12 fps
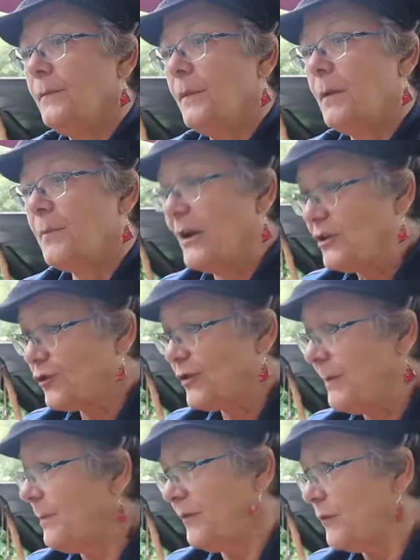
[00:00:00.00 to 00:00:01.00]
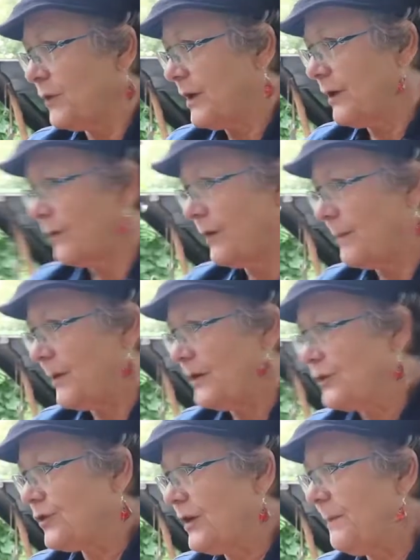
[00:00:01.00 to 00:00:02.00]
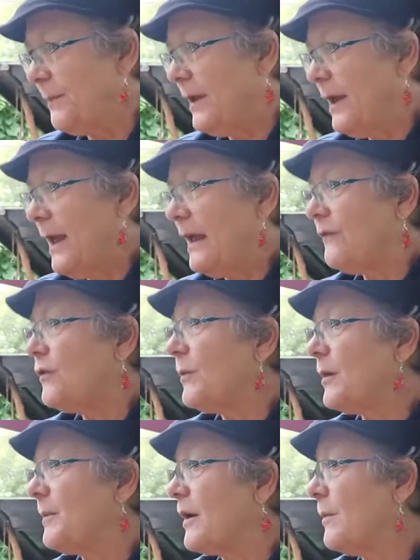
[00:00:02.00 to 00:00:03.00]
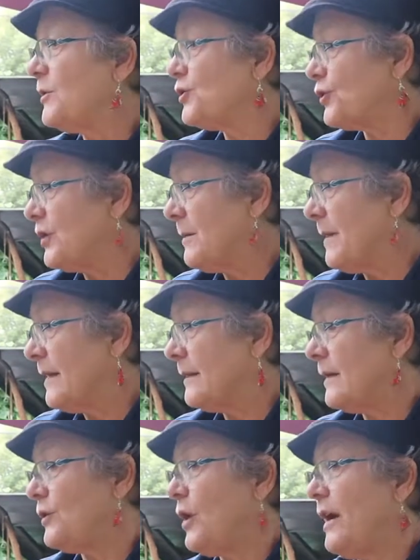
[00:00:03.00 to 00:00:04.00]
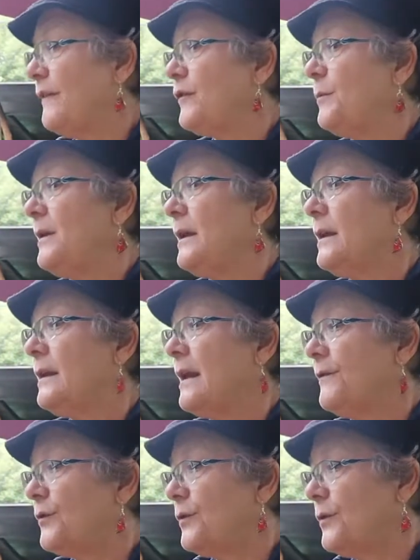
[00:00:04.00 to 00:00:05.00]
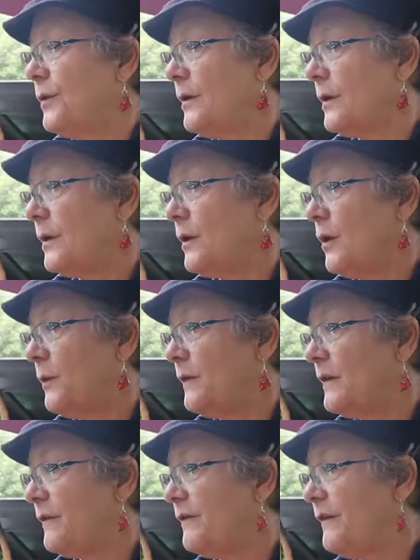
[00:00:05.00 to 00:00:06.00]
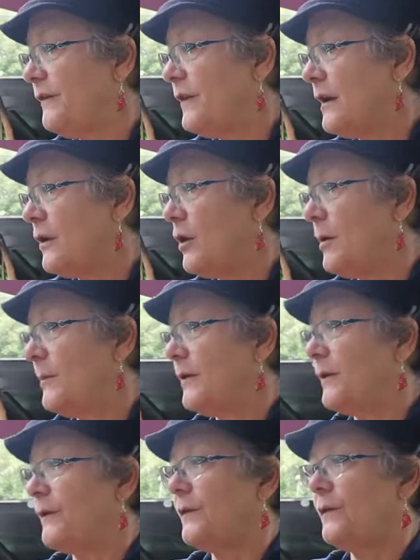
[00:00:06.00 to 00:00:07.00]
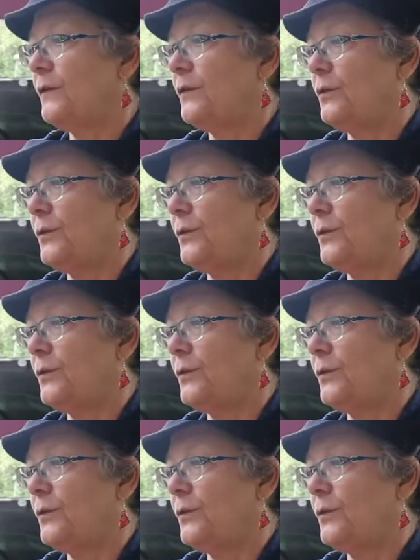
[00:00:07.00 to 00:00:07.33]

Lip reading: apprenticeship, a 4-year apprenticeship, if you want to become a journeyman, then you have to be never closer than 50 kilometers to